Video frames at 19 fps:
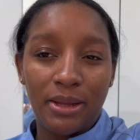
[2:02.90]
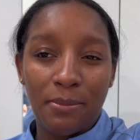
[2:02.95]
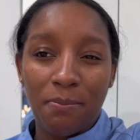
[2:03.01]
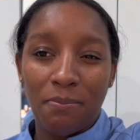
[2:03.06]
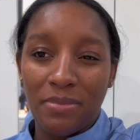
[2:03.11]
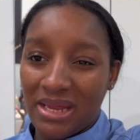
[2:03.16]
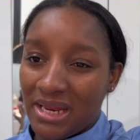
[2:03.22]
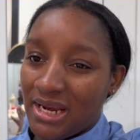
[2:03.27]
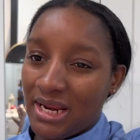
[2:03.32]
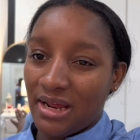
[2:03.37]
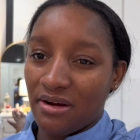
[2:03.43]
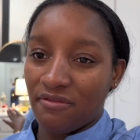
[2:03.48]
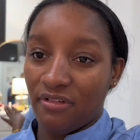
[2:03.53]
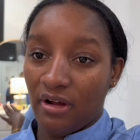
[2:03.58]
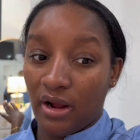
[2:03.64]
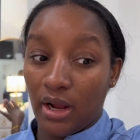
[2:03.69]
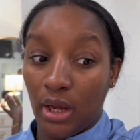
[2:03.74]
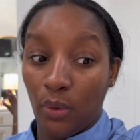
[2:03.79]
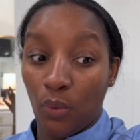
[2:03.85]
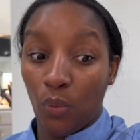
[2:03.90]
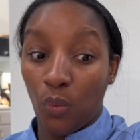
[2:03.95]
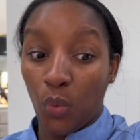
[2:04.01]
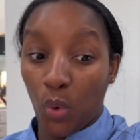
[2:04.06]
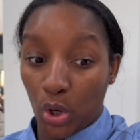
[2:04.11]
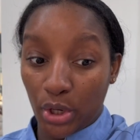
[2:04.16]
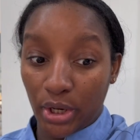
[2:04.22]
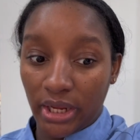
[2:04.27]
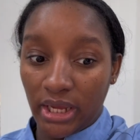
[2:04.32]
meaty and very
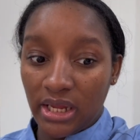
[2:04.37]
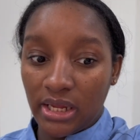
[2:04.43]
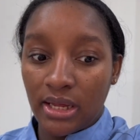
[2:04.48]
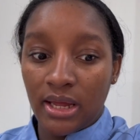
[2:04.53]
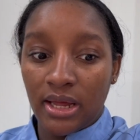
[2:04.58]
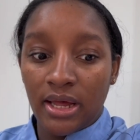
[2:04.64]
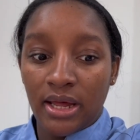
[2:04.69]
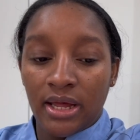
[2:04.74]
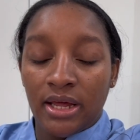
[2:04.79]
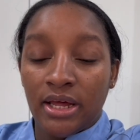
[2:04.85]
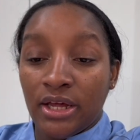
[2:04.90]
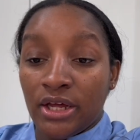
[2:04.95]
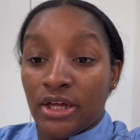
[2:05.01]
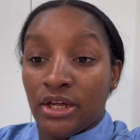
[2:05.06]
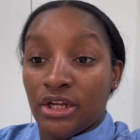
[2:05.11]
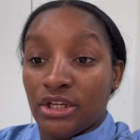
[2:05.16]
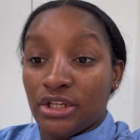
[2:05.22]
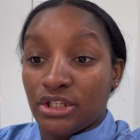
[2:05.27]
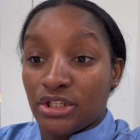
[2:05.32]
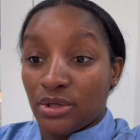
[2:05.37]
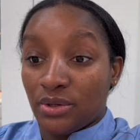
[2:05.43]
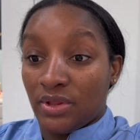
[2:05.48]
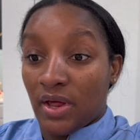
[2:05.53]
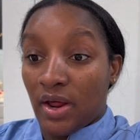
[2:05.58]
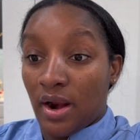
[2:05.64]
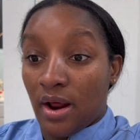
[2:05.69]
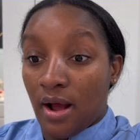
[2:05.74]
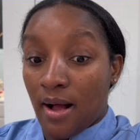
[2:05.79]
wordy so
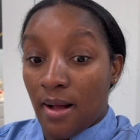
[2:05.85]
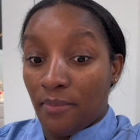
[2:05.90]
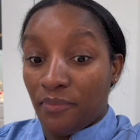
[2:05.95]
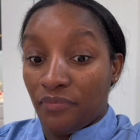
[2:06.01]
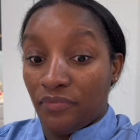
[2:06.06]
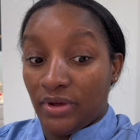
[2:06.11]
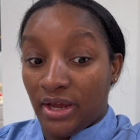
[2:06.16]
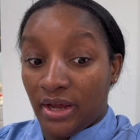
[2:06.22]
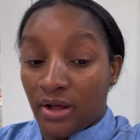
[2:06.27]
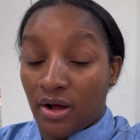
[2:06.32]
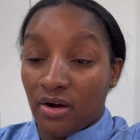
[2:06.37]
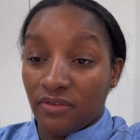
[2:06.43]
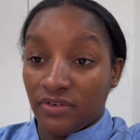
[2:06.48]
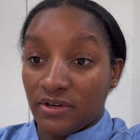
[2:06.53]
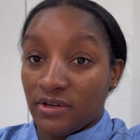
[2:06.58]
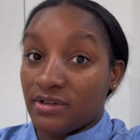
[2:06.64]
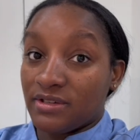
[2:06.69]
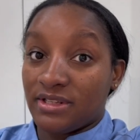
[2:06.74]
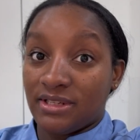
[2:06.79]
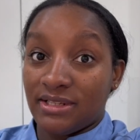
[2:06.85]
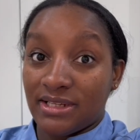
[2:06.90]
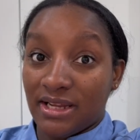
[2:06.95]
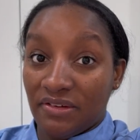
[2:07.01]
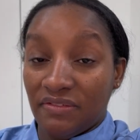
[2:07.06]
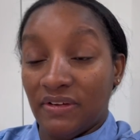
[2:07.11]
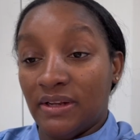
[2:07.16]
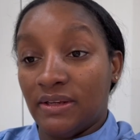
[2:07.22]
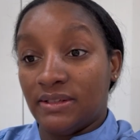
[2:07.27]
that um it covers
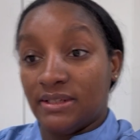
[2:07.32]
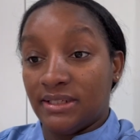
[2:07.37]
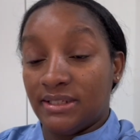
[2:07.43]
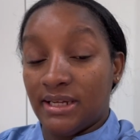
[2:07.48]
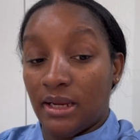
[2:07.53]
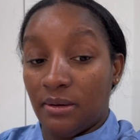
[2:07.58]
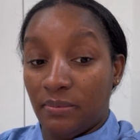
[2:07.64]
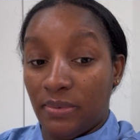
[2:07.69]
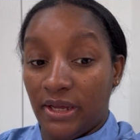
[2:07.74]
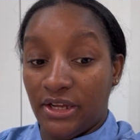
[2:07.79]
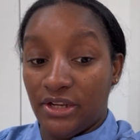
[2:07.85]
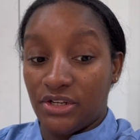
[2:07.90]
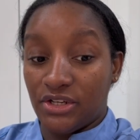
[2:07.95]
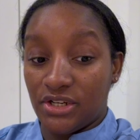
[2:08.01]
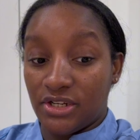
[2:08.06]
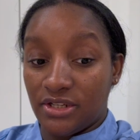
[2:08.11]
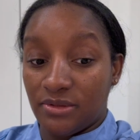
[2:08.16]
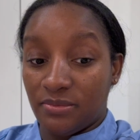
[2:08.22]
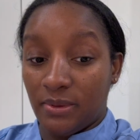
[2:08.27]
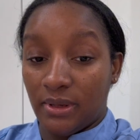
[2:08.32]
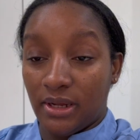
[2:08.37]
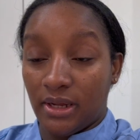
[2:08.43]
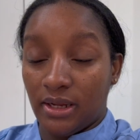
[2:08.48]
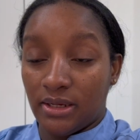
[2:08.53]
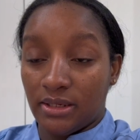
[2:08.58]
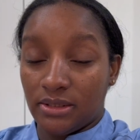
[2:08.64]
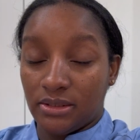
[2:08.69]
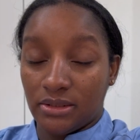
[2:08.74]
seven to ten pages
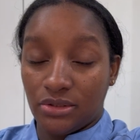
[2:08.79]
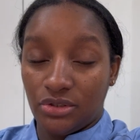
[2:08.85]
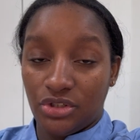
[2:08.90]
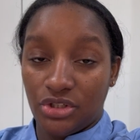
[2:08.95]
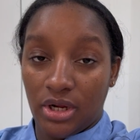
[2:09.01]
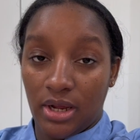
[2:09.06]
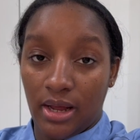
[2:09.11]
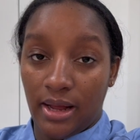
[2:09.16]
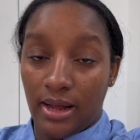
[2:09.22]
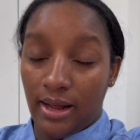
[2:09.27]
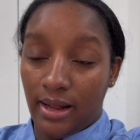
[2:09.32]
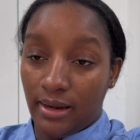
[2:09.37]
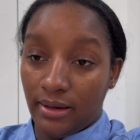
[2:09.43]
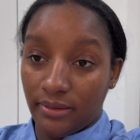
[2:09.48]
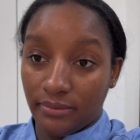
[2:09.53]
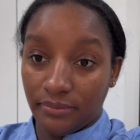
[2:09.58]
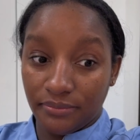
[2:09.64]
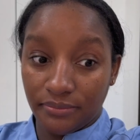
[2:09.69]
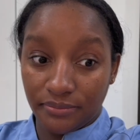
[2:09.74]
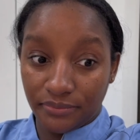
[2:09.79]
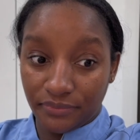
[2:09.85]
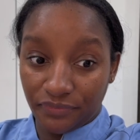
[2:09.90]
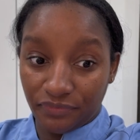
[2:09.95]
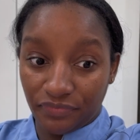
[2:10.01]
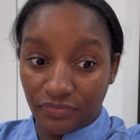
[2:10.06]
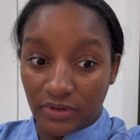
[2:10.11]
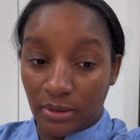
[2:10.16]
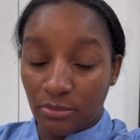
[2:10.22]
because, child,
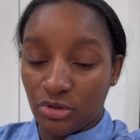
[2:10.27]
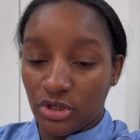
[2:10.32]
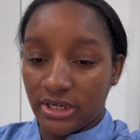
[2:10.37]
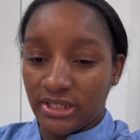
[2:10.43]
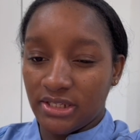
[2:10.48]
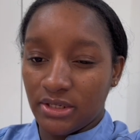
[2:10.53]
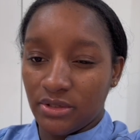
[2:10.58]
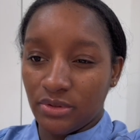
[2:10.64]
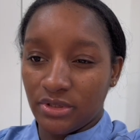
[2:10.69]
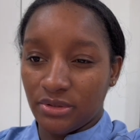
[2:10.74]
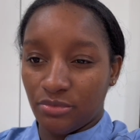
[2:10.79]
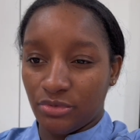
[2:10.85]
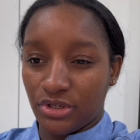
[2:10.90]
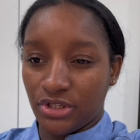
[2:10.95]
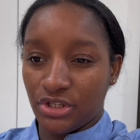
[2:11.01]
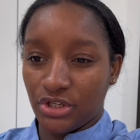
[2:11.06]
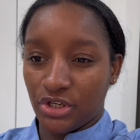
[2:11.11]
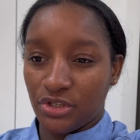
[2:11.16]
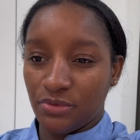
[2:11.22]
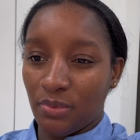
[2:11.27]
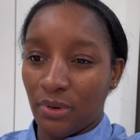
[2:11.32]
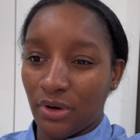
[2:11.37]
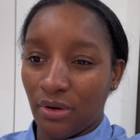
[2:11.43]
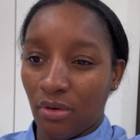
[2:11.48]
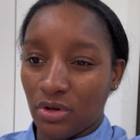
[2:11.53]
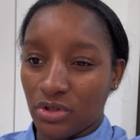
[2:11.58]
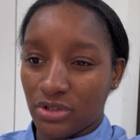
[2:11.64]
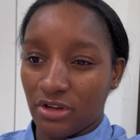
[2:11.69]
I'm trying to do some research, but
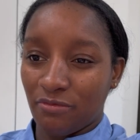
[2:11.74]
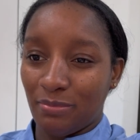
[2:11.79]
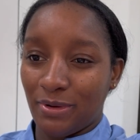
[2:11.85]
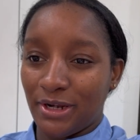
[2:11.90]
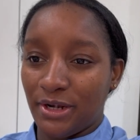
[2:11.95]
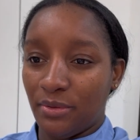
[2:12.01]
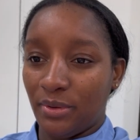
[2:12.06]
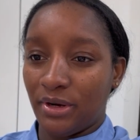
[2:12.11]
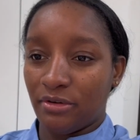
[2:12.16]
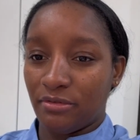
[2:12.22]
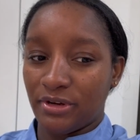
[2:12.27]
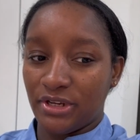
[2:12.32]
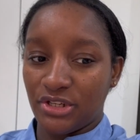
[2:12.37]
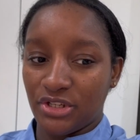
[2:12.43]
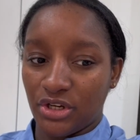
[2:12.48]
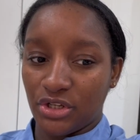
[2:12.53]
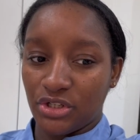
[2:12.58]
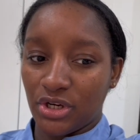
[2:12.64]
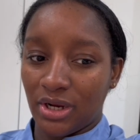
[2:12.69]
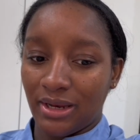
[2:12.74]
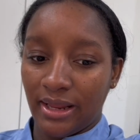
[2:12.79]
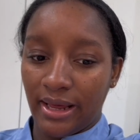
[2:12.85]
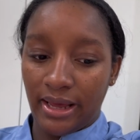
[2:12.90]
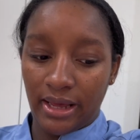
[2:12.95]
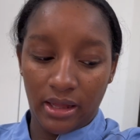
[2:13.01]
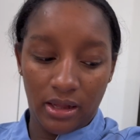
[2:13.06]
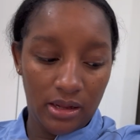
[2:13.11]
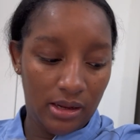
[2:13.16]
also I've been doing the research on
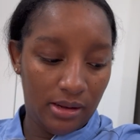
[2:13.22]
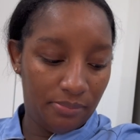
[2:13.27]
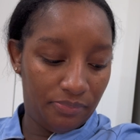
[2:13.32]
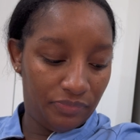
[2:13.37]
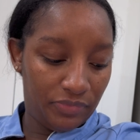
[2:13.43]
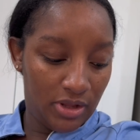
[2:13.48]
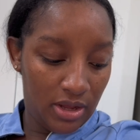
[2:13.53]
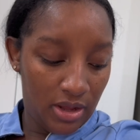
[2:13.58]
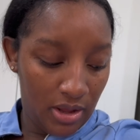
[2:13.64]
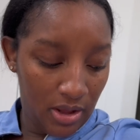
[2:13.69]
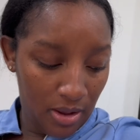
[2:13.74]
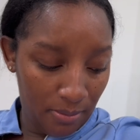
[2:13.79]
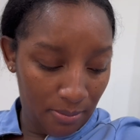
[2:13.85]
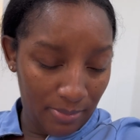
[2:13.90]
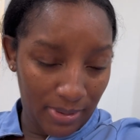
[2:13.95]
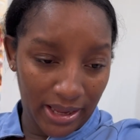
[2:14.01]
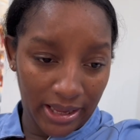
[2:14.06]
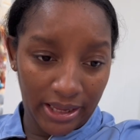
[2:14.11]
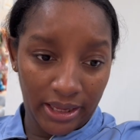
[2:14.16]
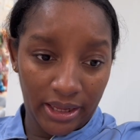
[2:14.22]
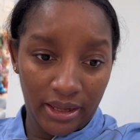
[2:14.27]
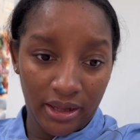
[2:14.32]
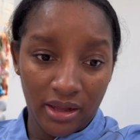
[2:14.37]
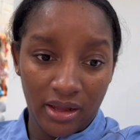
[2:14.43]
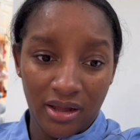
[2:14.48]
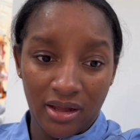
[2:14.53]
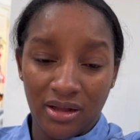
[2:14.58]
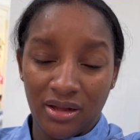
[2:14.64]
like um my
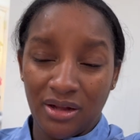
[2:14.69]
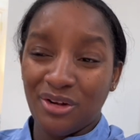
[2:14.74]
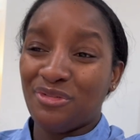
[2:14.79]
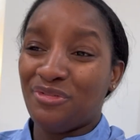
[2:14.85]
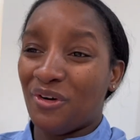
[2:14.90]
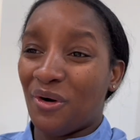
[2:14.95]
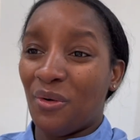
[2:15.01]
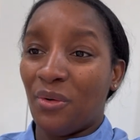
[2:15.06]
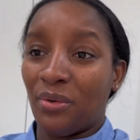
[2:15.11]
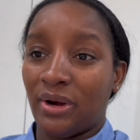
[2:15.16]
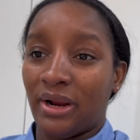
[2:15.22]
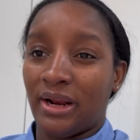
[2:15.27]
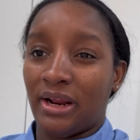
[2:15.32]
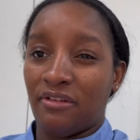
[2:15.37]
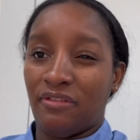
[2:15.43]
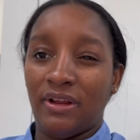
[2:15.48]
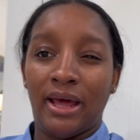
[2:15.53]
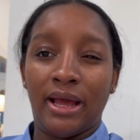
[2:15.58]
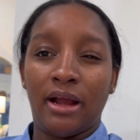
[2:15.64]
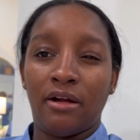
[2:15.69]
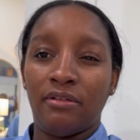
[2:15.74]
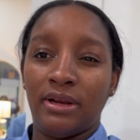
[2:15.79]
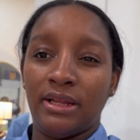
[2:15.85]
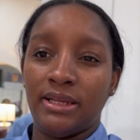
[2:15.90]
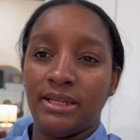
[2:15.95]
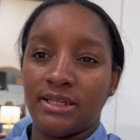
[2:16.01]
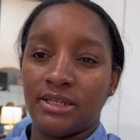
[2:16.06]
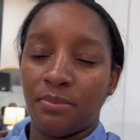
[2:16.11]
phone, and I feel like I really
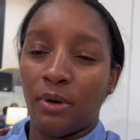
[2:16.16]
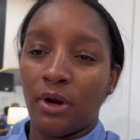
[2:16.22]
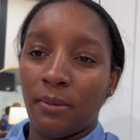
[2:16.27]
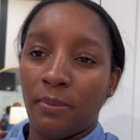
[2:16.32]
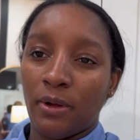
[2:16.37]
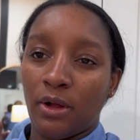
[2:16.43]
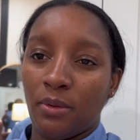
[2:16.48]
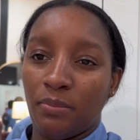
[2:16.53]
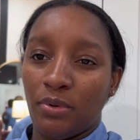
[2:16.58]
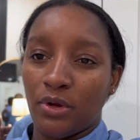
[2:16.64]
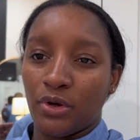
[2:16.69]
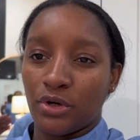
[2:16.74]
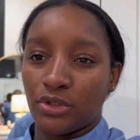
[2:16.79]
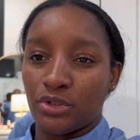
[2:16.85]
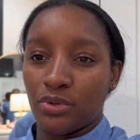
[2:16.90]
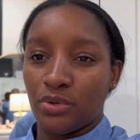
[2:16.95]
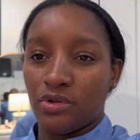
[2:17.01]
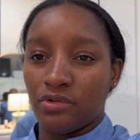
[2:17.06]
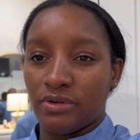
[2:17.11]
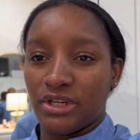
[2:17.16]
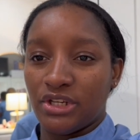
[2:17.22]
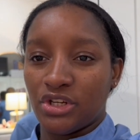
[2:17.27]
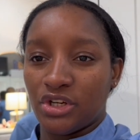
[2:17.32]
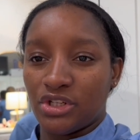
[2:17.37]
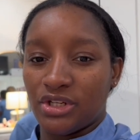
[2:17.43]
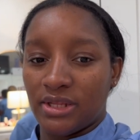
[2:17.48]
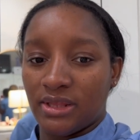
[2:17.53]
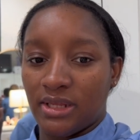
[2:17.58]
need to pull up a computer, do the
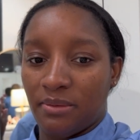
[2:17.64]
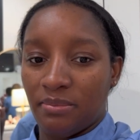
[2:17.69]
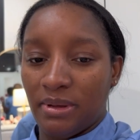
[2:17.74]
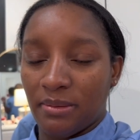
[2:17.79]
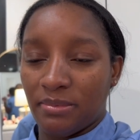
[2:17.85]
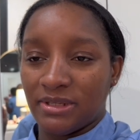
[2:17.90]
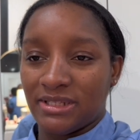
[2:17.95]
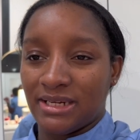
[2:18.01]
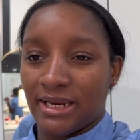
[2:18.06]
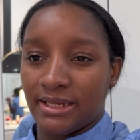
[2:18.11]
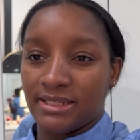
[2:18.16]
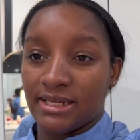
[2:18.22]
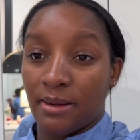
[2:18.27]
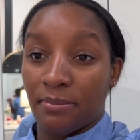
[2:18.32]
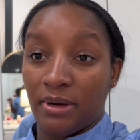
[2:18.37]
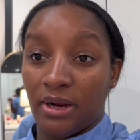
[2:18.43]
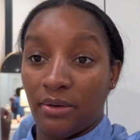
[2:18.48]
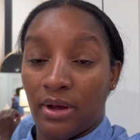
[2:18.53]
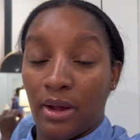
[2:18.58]
research, and then be able to like type it out.